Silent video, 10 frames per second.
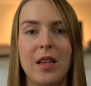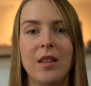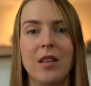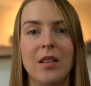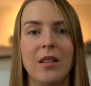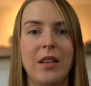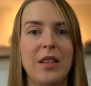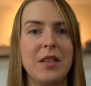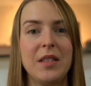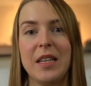in
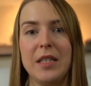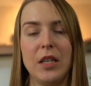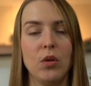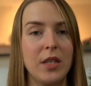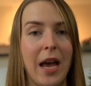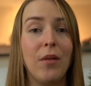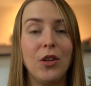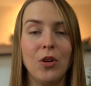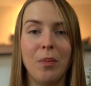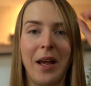the city or town
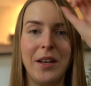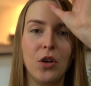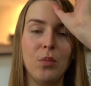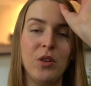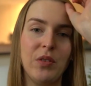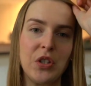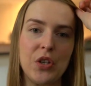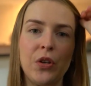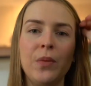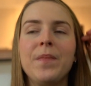that you're planning on moving
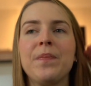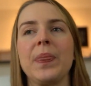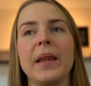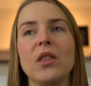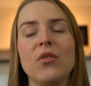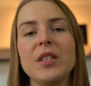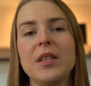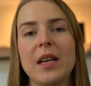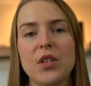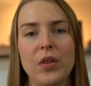to. The
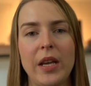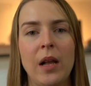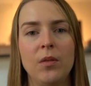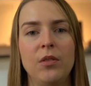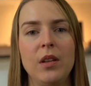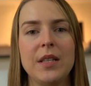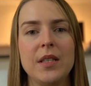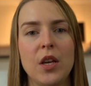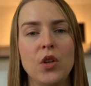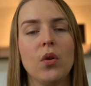reason that's really helpful is
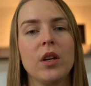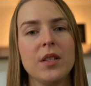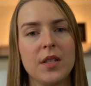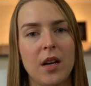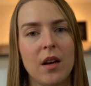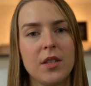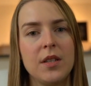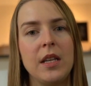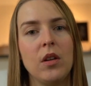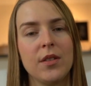that you're going to start to
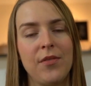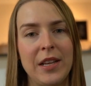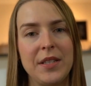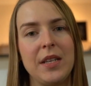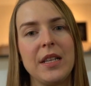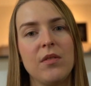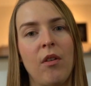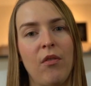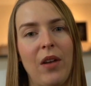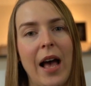see lots of listings
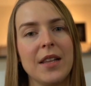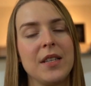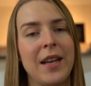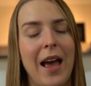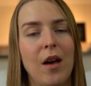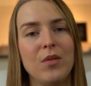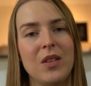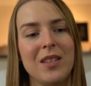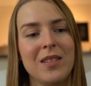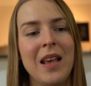for flats and
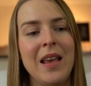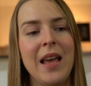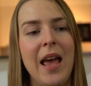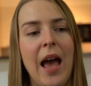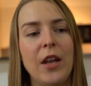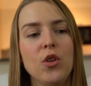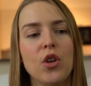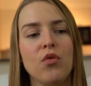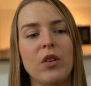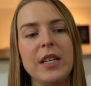houses, and you
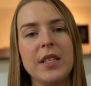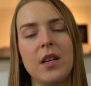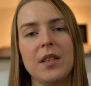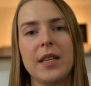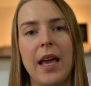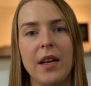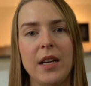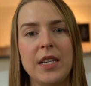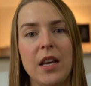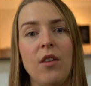can really start to get an
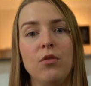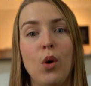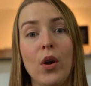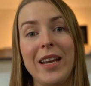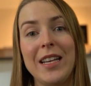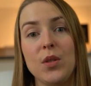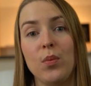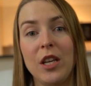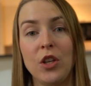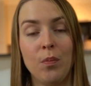idea of what is
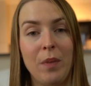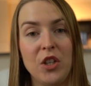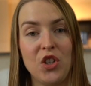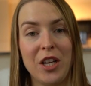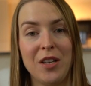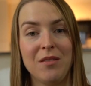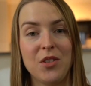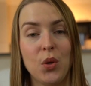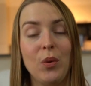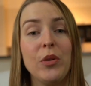within your budget.
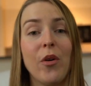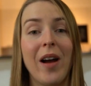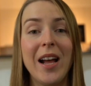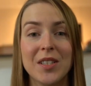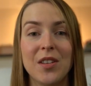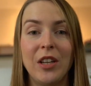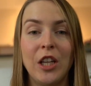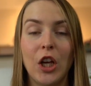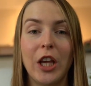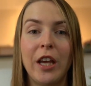So when you are actively
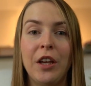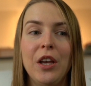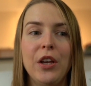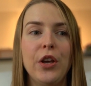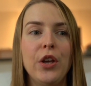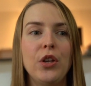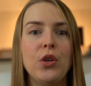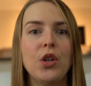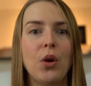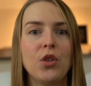looking,
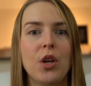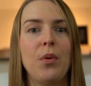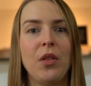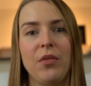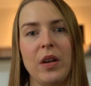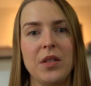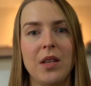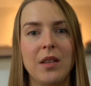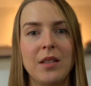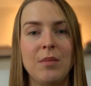you don't jump on the first
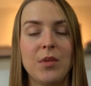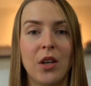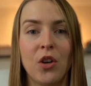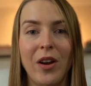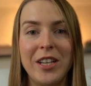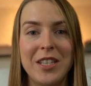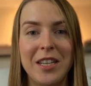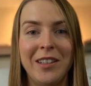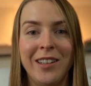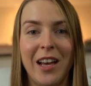thing that seems like a great
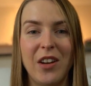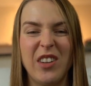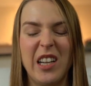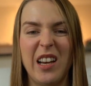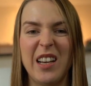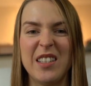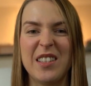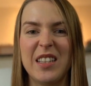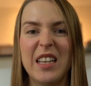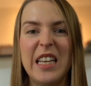deal and
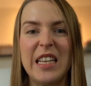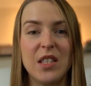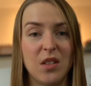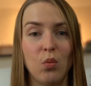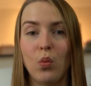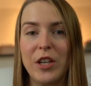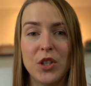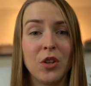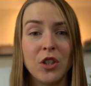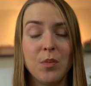realise it's way
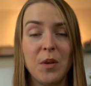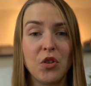too good to be